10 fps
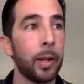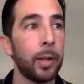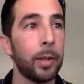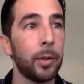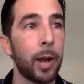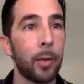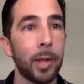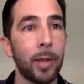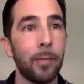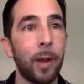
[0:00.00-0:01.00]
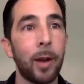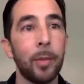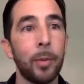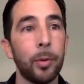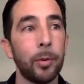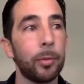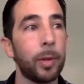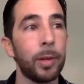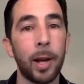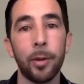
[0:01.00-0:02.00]
they're not really that valuable when you're
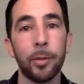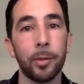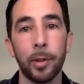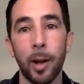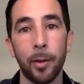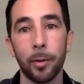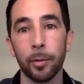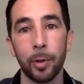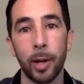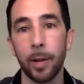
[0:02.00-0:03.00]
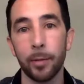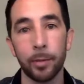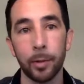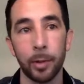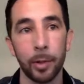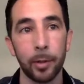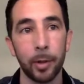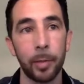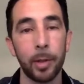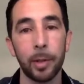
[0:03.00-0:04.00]
spending thousands of dollars for a handful of leads, right?
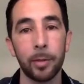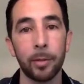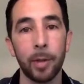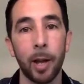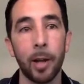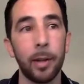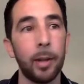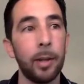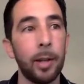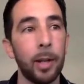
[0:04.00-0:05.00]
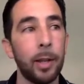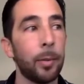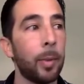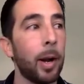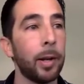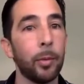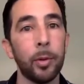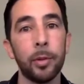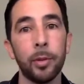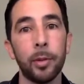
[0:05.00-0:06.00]
I mean, it's just not, in their mind, it
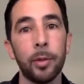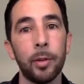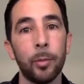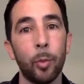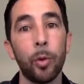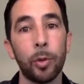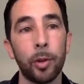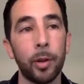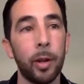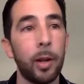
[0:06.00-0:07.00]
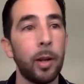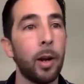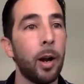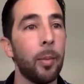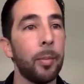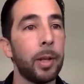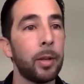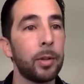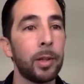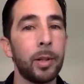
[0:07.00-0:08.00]
wasn't worth it. The
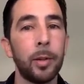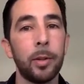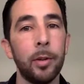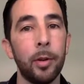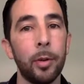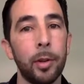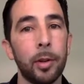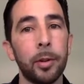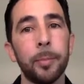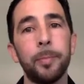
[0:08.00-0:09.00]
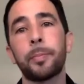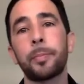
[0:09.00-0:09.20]
other thing to note here